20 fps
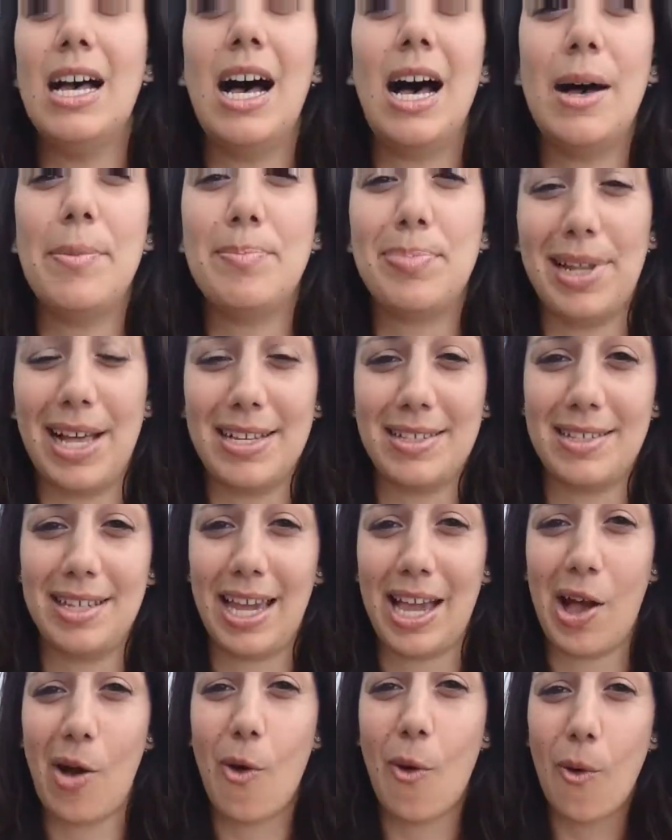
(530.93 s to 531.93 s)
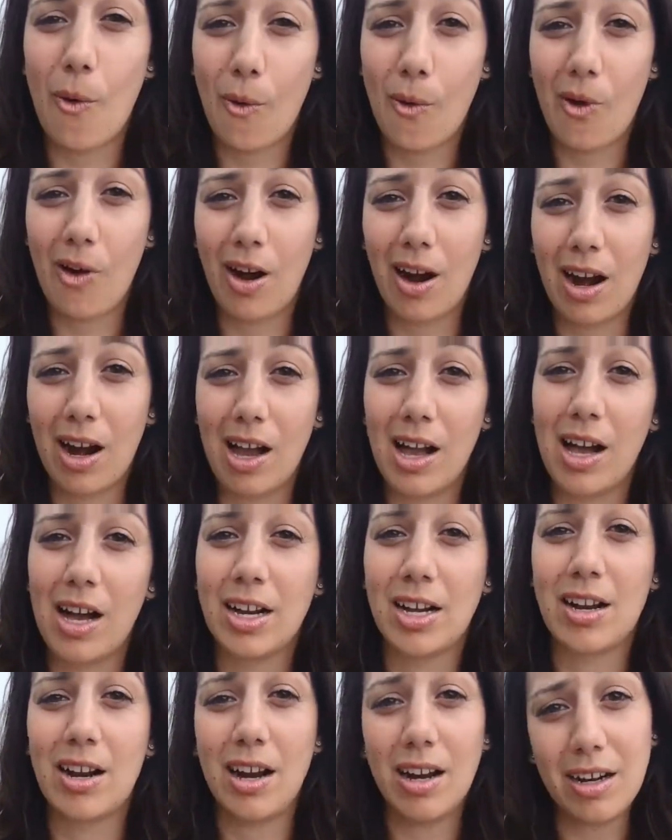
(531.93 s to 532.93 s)
a blessing or a
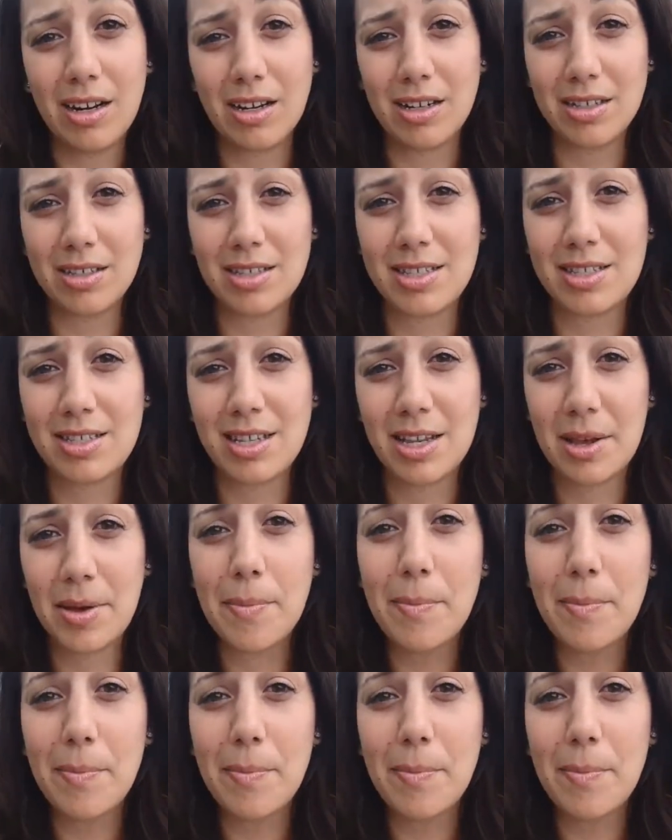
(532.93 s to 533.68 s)
curse.